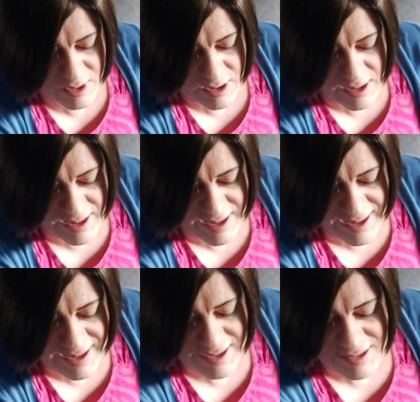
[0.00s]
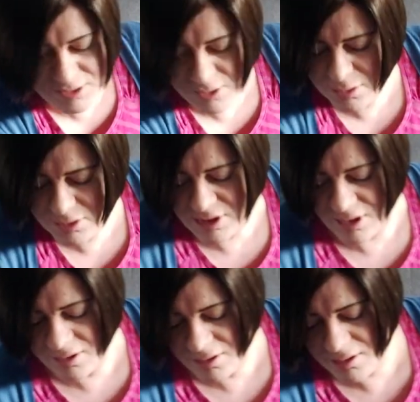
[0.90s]
And
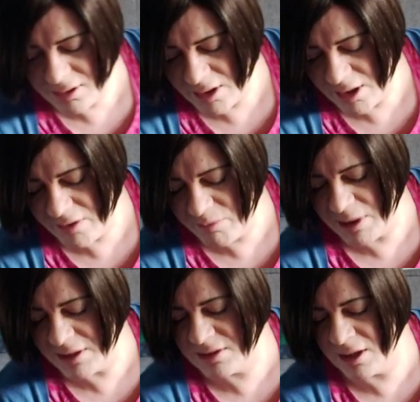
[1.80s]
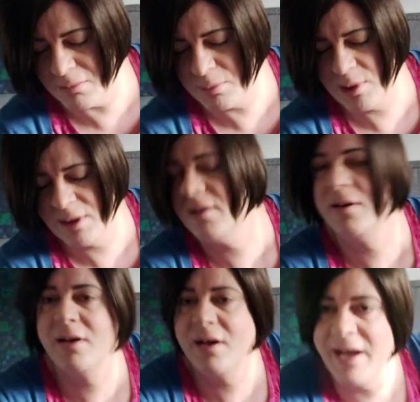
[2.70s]
also I've picked up
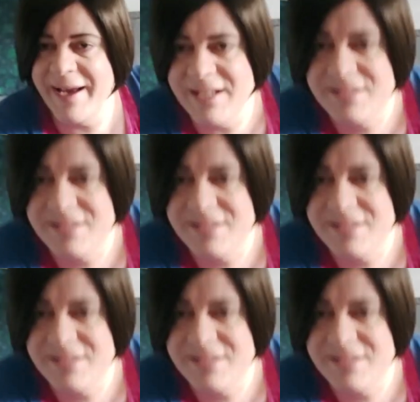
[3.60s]
a